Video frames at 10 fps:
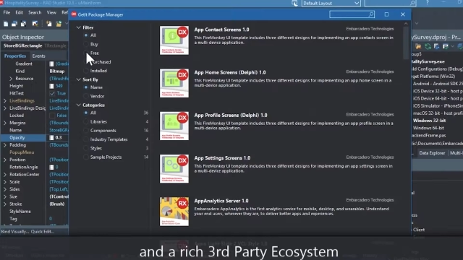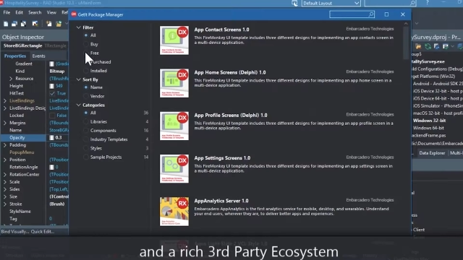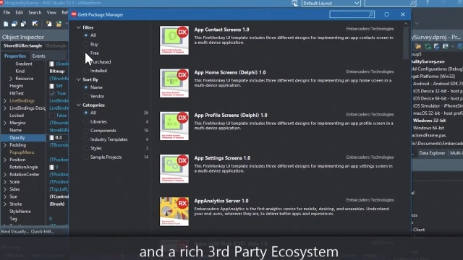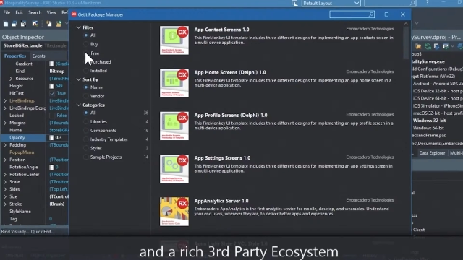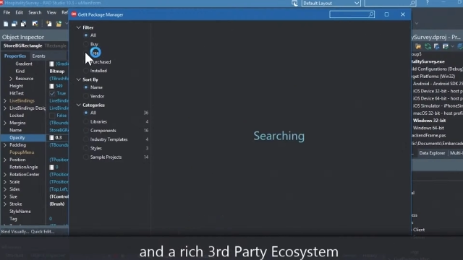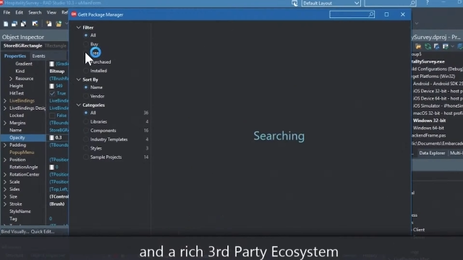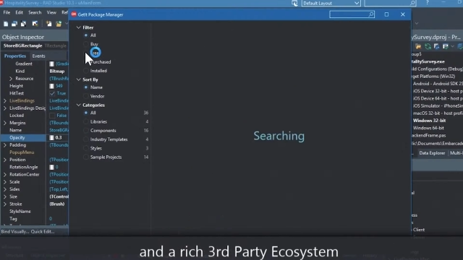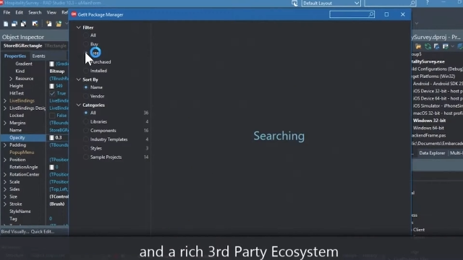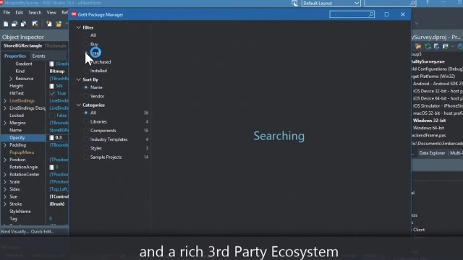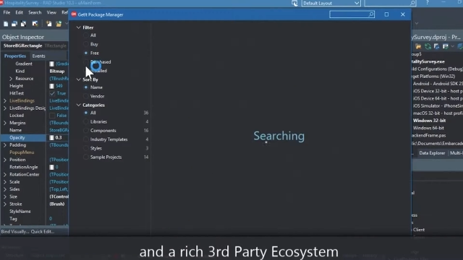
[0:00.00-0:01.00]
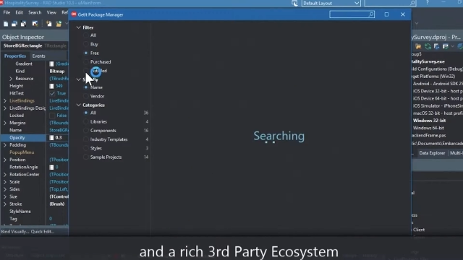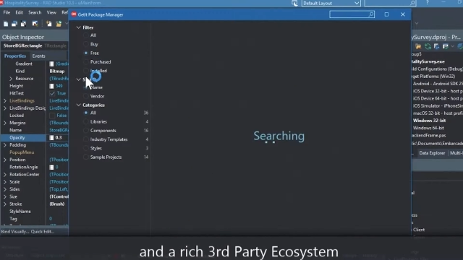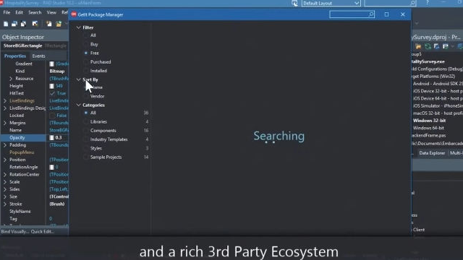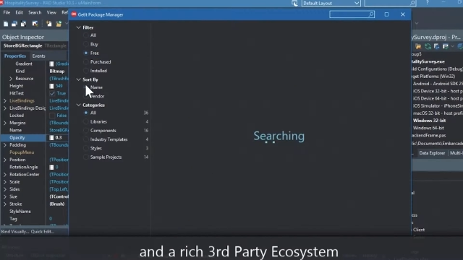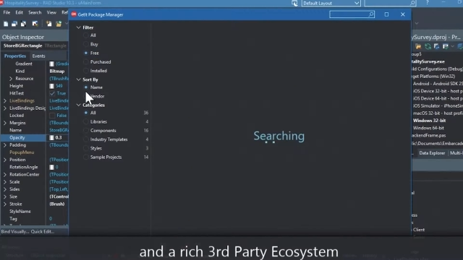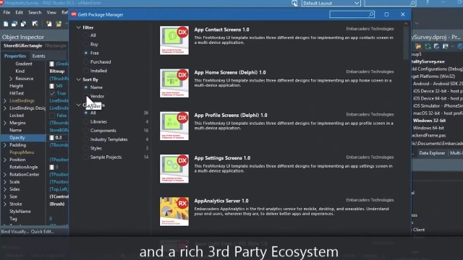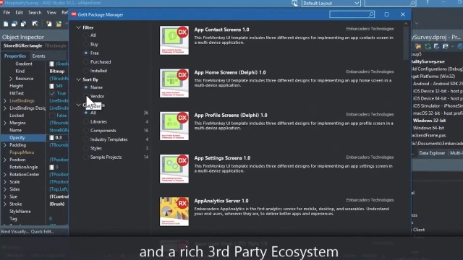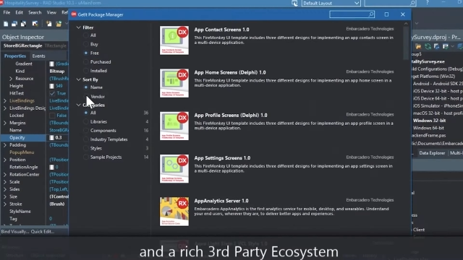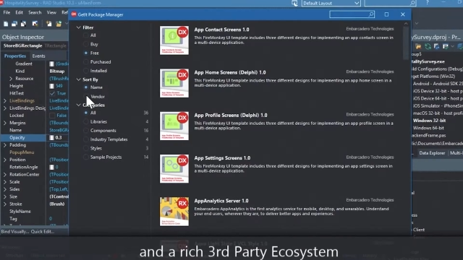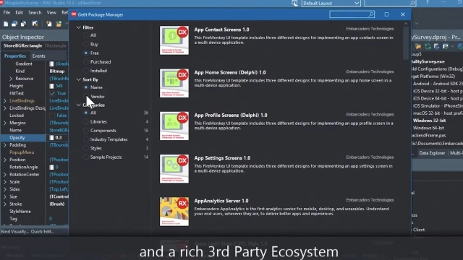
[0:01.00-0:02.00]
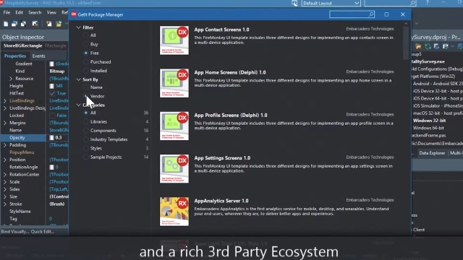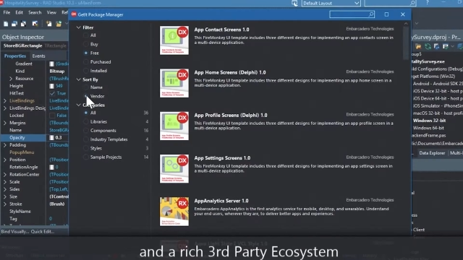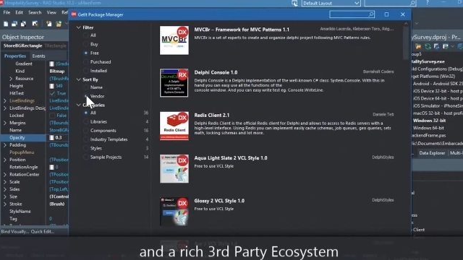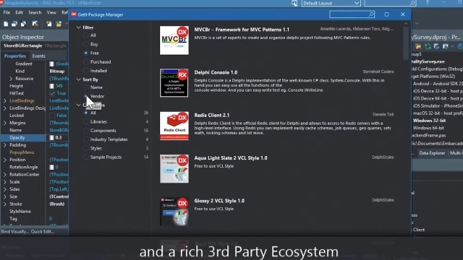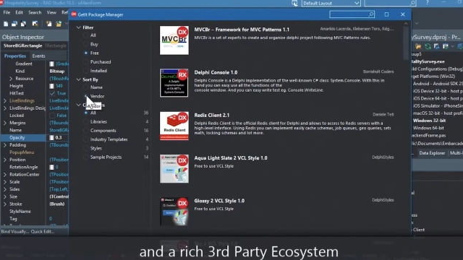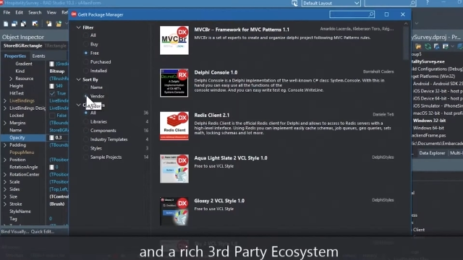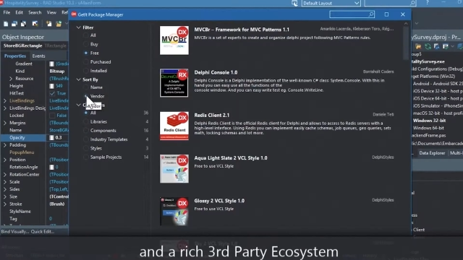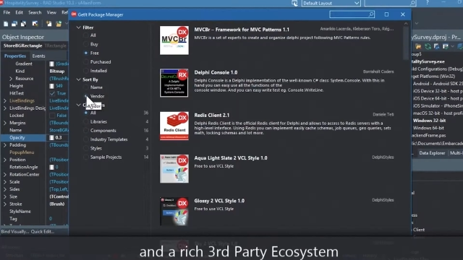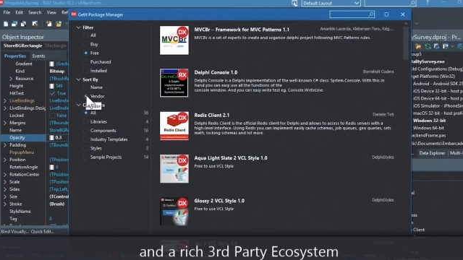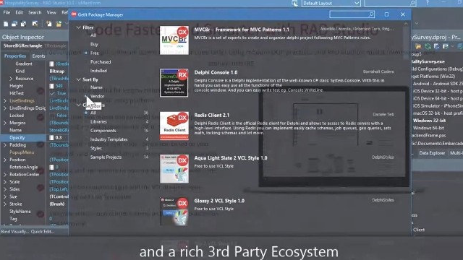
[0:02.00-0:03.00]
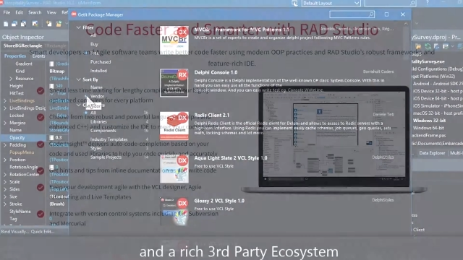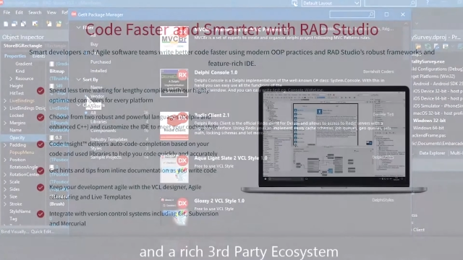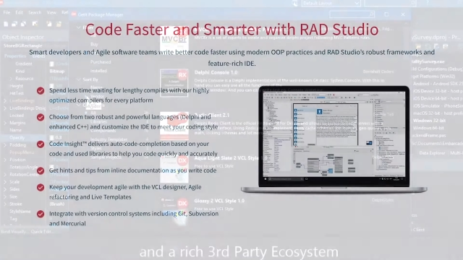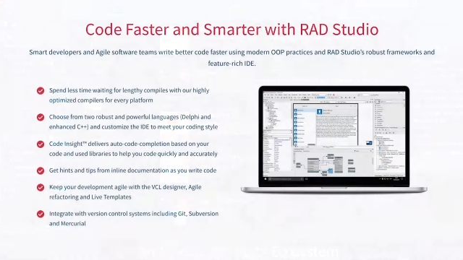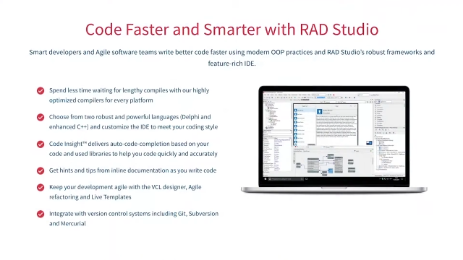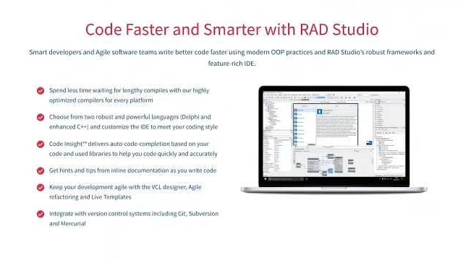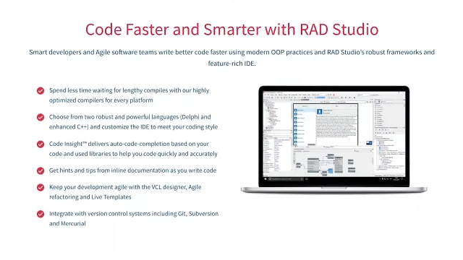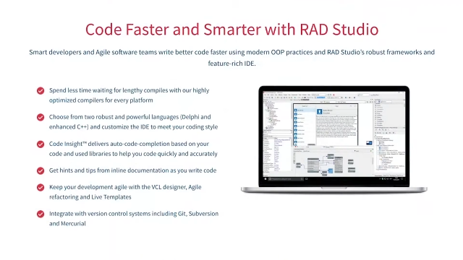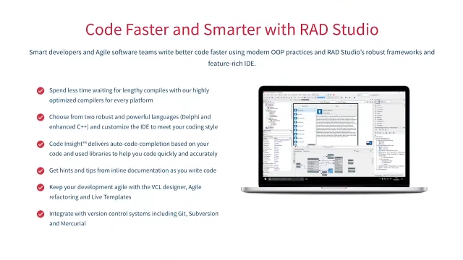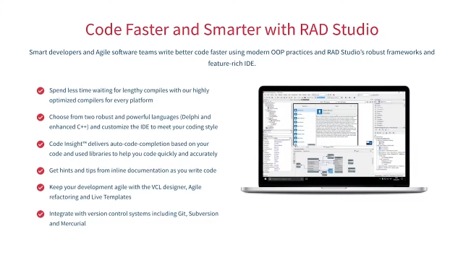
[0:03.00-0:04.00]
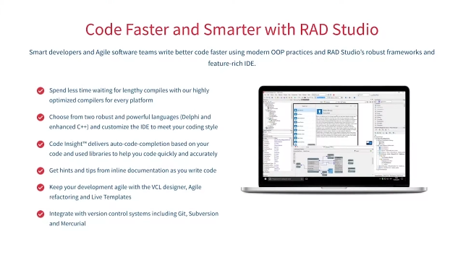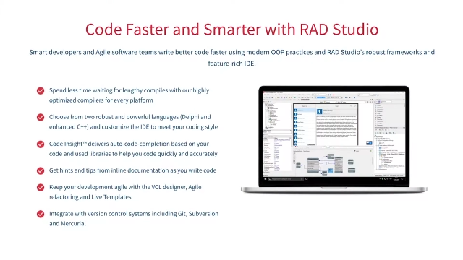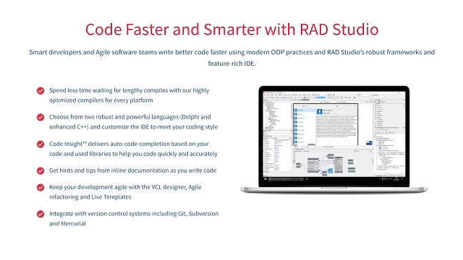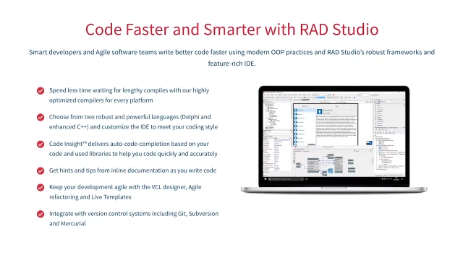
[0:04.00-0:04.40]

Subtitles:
Nobody's mouth can be seen.